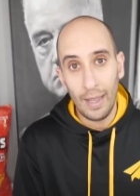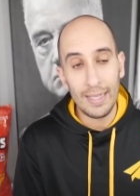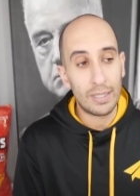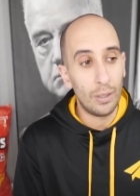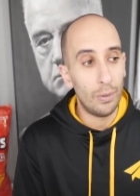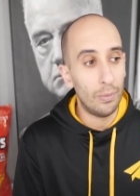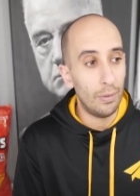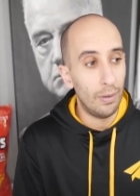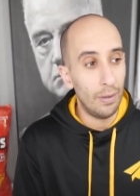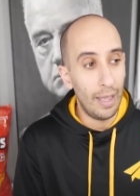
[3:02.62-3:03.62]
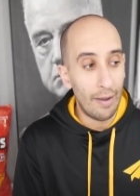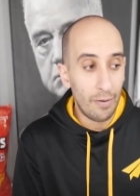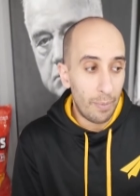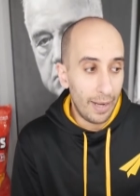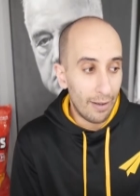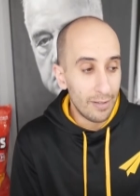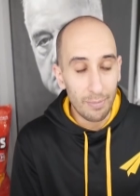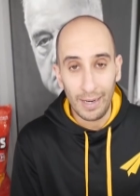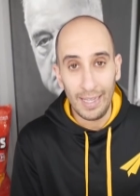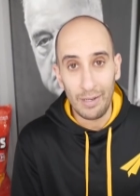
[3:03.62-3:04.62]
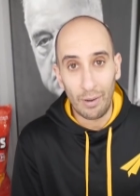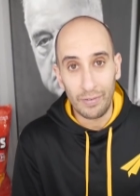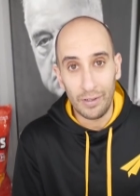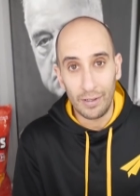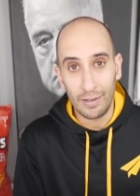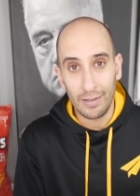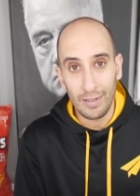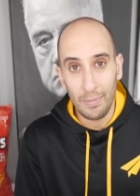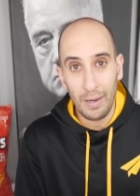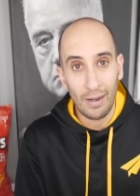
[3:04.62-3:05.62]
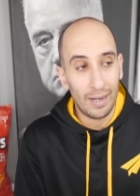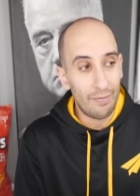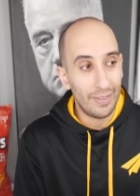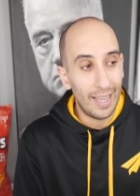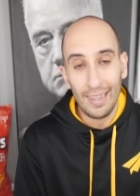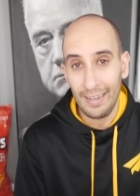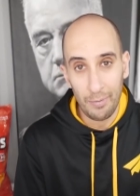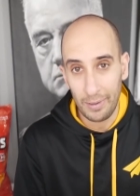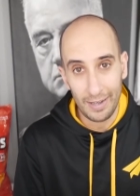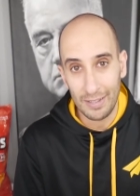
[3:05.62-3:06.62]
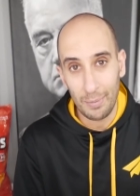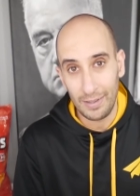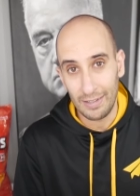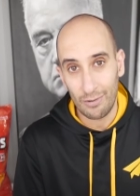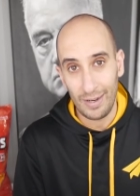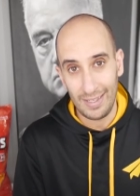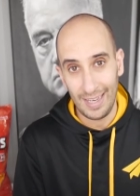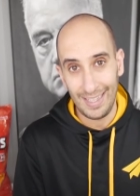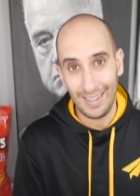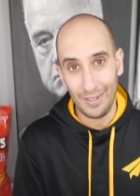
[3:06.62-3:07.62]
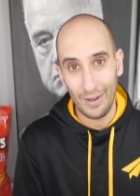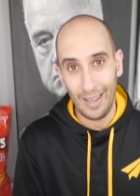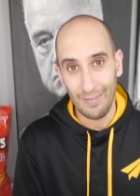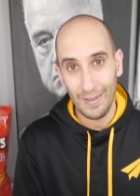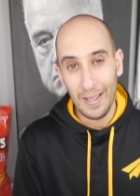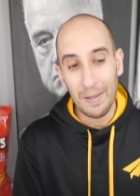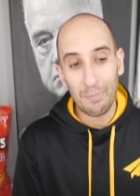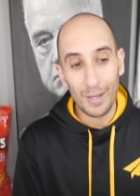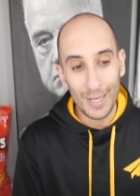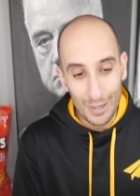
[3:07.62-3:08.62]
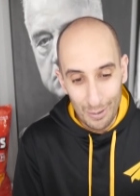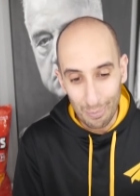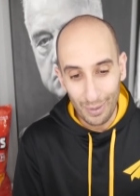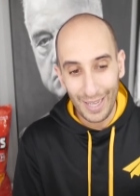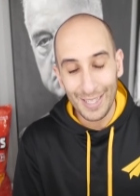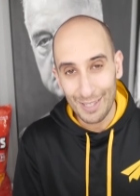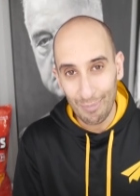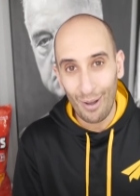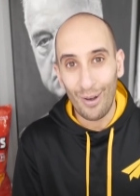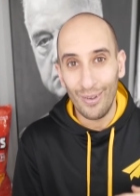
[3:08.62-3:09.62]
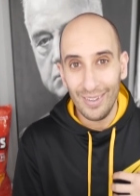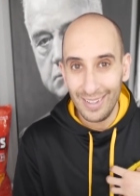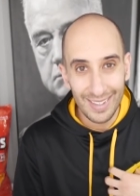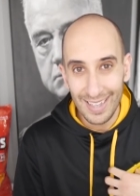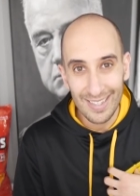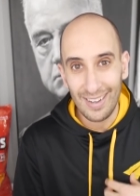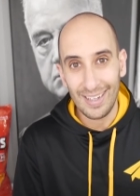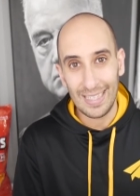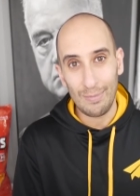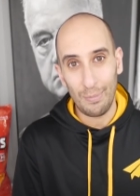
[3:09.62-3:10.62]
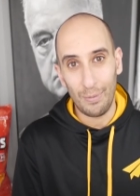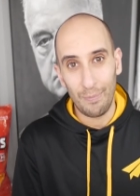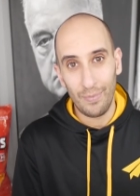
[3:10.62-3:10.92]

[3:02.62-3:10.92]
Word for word: And so everybody else might let you off the hook. You may not even tell anybody else about this crazy idea that you have, but you playing small is not acceptable.